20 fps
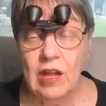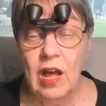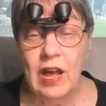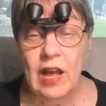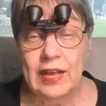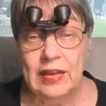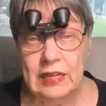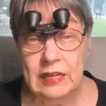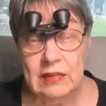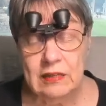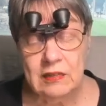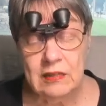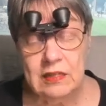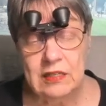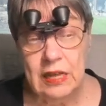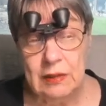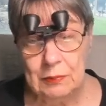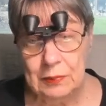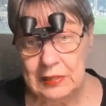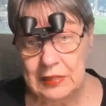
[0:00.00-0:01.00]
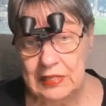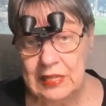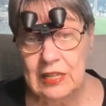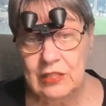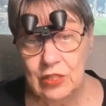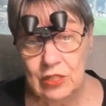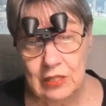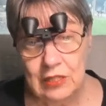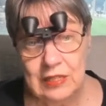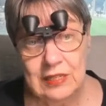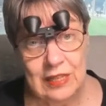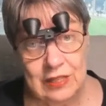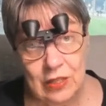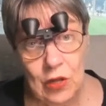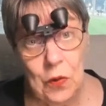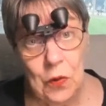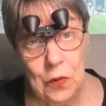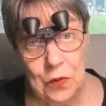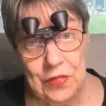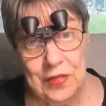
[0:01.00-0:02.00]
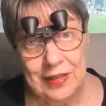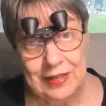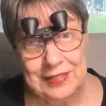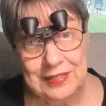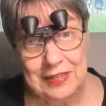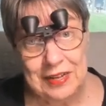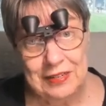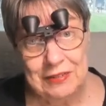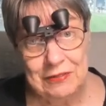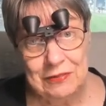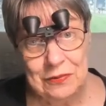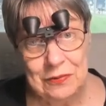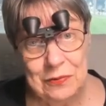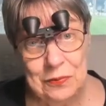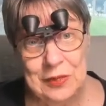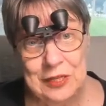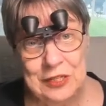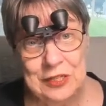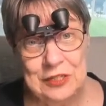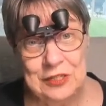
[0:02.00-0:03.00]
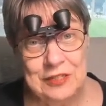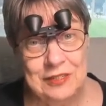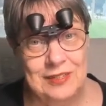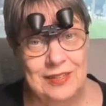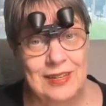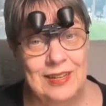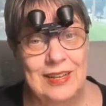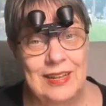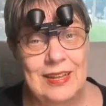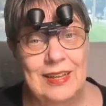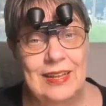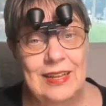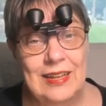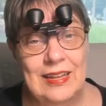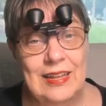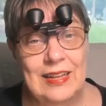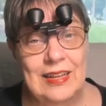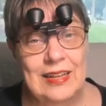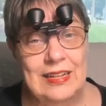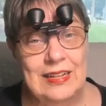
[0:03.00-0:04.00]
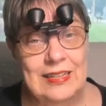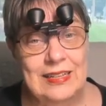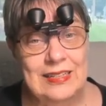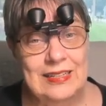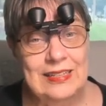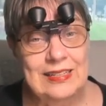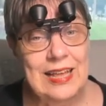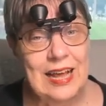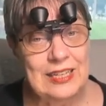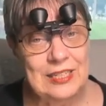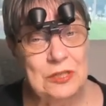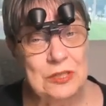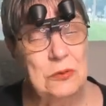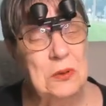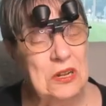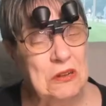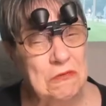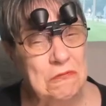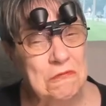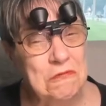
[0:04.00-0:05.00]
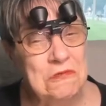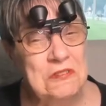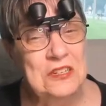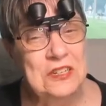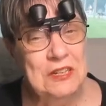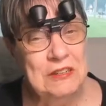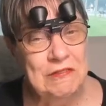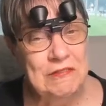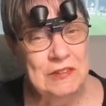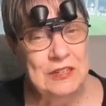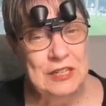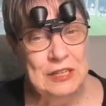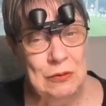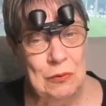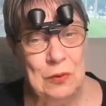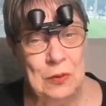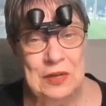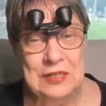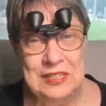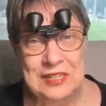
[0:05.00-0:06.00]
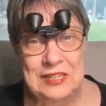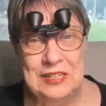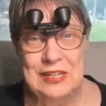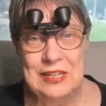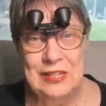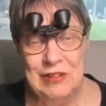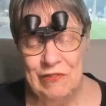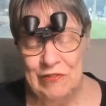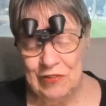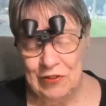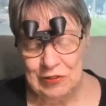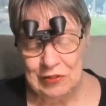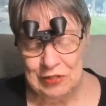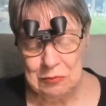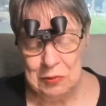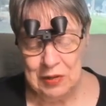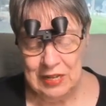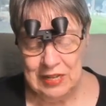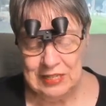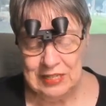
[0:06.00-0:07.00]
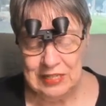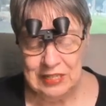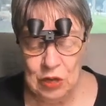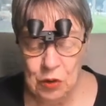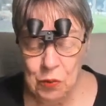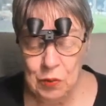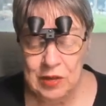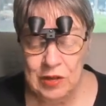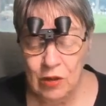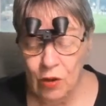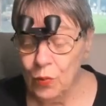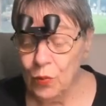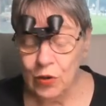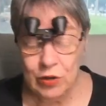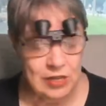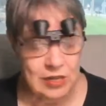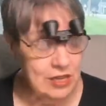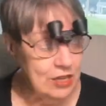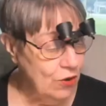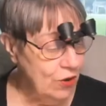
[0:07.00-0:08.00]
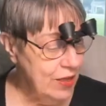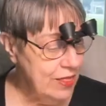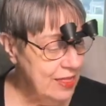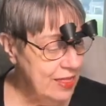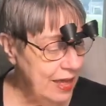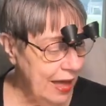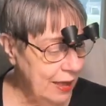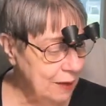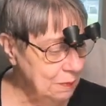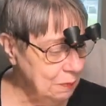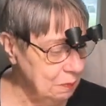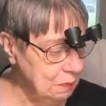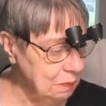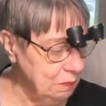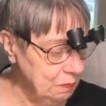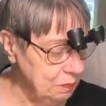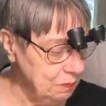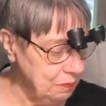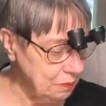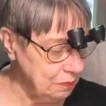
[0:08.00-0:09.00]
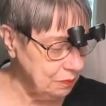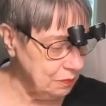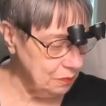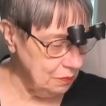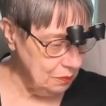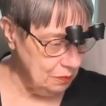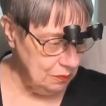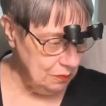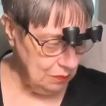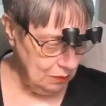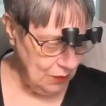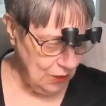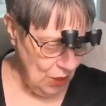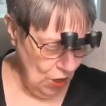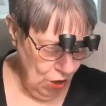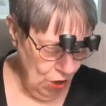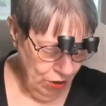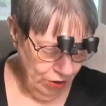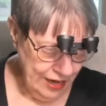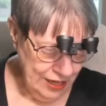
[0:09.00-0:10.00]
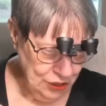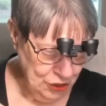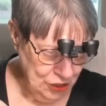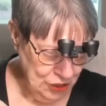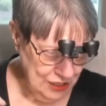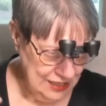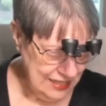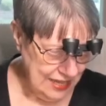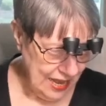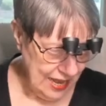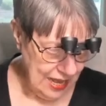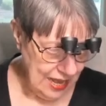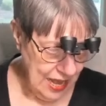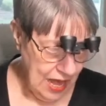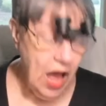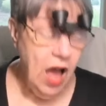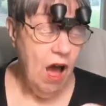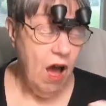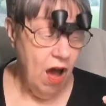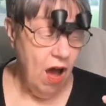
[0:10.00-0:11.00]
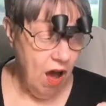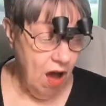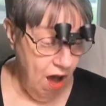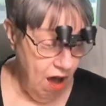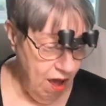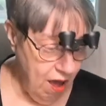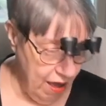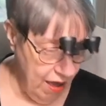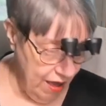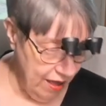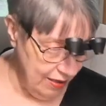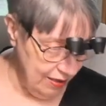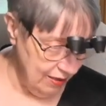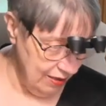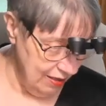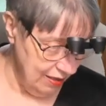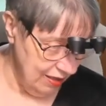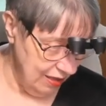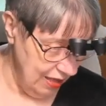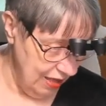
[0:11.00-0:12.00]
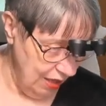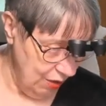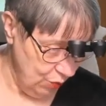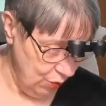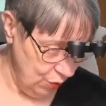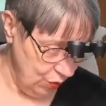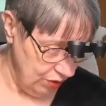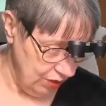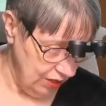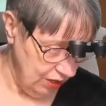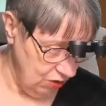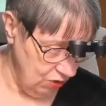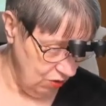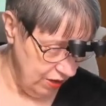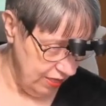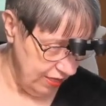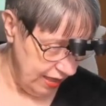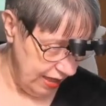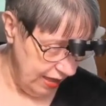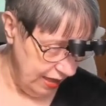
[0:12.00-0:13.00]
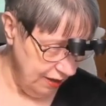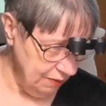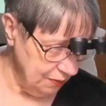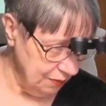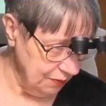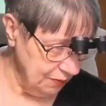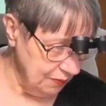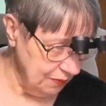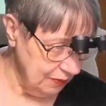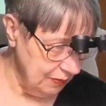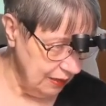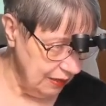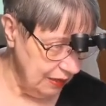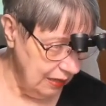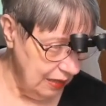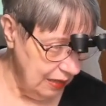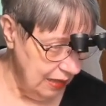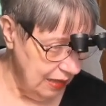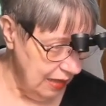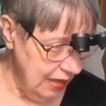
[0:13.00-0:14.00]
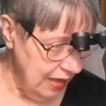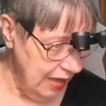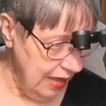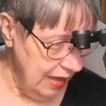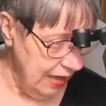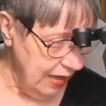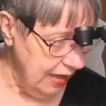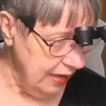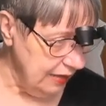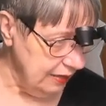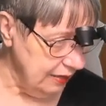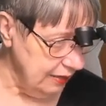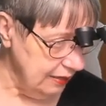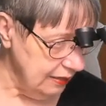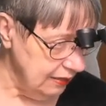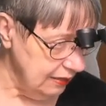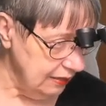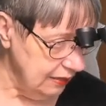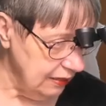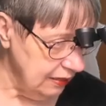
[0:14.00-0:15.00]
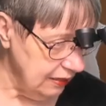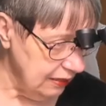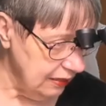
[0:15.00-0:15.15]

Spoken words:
I can potentially get the whole thing done, which that's what I really wanted in the first place. So we are working on that. Or I should say, I am working on that. And